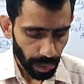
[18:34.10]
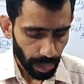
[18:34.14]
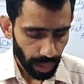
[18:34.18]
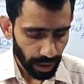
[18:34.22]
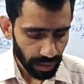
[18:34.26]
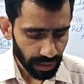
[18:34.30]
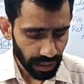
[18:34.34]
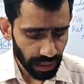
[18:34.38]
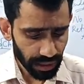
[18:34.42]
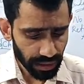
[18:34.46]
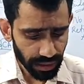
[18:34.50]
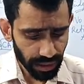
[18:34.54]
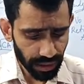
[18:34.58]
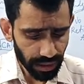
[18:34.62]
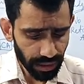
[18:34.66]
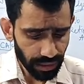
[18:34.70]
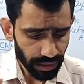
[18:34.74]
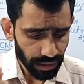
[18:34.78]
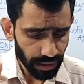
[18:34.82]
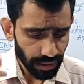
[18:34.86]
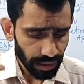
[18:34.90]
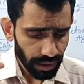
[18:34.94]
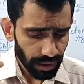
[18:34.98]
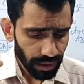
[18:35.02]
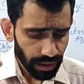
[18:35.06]
Then
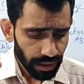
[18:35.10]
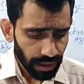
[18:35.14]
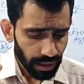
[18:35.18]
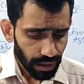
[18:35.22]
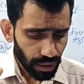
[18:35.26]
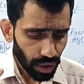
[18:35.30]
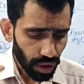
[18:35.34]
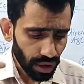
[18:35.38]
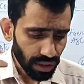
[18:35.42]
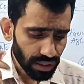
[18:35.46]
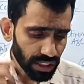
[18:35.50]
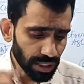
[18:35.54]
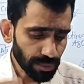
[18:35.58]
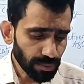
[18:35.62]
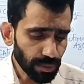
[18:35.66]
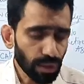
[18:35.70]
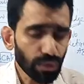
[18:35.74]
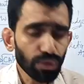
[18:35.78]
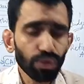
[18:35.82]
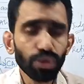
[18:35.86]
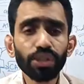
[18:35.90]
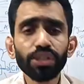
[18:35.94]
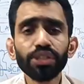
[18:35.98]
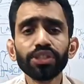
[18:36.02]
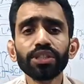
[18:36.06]
the concept of
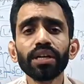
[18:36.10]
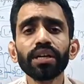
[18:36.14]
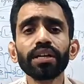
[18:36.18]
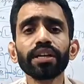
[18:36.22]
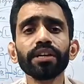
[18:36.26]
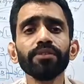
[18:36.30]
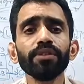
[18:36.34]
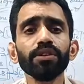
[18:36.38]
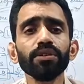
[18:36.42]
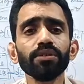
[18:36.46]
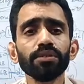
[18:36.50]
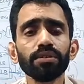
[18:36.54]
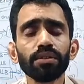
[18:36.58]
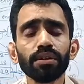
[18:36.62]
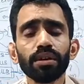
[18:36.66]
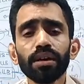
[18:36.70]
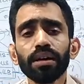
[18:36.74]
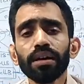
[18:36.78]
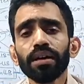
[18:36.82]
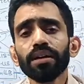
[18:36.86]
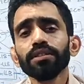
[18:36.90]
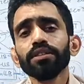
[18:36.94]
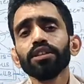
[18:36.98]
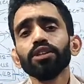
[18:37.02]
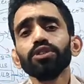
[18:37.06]
judicial review.
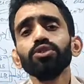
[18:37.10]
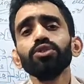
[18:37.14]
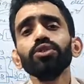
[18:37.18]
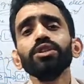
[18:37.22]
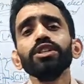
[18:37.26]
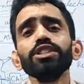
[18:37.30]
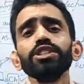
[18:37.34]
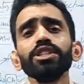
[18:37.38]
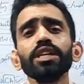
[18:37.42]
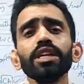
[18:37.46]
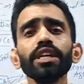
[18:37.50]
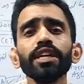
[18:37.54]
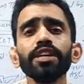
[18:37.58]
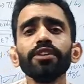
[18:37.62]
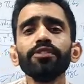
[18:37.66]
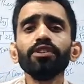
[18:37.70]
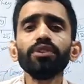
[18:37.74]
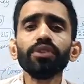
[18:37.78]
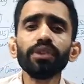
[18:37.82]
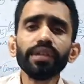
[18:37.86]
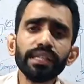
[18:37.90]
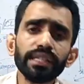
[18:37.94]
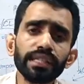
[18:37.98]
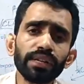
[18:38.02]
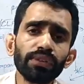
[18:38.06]
The judicial review
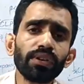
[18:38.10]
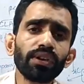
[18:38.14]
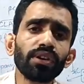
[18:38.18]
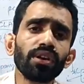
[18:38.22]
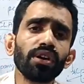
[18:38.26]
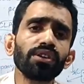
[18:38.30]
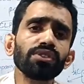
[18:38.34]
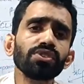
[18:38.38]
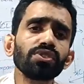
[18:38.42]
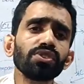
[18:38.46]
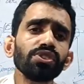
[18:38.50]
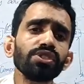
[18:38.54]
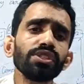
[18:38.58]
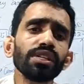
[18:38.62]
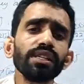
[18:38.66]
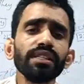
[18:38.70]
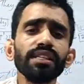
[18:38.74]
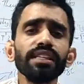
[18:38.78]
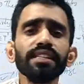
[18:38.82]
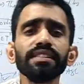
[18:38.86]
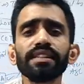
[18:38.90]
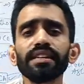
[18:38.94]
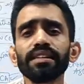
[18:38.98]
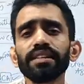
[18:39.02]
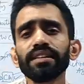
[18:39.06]
in our Constitution
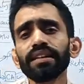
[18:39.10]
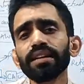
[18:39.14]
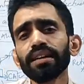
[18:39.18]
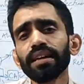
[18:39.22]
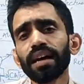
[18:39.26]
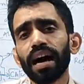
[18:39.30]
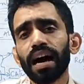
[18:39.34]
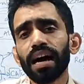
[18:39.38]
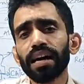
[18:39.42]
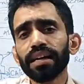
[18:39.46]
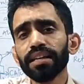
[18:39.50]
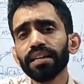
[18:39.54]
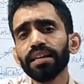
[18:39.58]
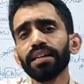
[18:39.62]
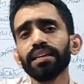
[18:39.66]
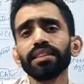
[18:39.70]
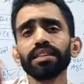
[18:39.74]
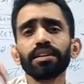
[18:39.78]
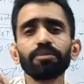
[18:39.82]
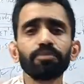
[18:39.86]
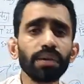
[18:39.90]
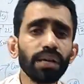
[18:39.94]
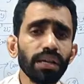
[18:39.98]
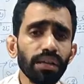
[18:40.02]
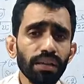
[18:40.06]
is under article
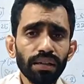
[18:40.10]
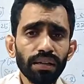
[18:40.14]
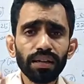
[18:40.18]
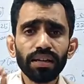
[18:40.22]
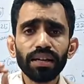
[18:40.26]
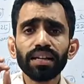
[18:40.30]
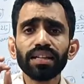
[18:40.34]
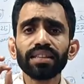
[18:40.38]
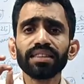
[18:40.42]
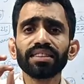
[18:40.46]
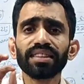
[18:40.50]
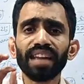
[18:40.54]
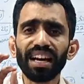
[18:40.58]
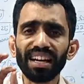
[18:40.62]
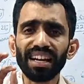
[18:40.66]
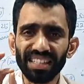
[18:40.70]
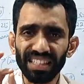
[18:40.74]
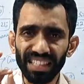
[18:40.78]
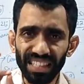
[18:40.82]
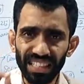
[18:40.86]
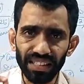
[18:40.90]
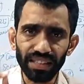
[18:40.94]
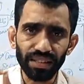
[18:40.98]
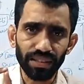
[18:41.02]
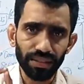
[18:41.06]
number
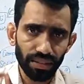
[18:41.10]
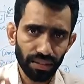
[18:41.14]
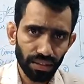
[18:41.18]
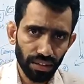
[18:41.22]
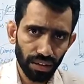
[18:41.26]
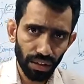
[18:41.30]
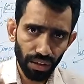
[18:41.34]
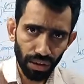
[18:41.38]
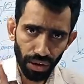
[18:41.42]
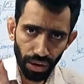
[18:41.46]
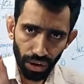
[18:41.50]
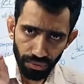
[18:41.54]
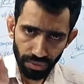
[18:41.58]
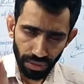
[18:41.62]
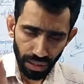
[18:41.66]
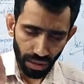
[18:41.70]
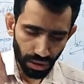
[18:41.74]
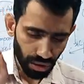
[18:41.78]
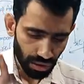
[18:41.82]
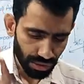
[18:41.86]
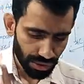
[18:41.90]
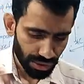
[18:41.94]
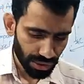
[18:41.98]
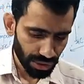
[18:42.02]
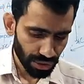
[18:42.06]
13 of the
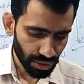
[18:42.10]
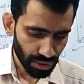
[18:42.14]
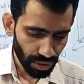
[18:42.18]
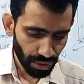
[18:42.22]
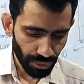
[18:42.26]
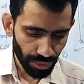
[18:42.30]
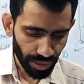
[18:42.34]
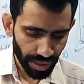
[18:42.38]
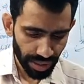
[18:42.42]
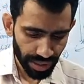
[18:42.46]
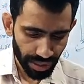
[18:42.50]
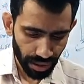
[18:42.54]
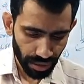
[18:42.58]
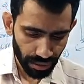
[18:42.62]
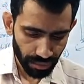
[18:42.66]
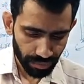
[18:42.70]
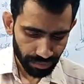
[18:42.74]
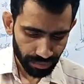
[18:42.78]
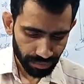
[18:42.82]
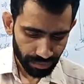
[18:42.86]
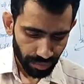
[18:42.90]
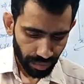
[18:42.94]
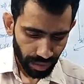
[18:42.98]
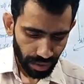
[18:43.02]
Constitution of India.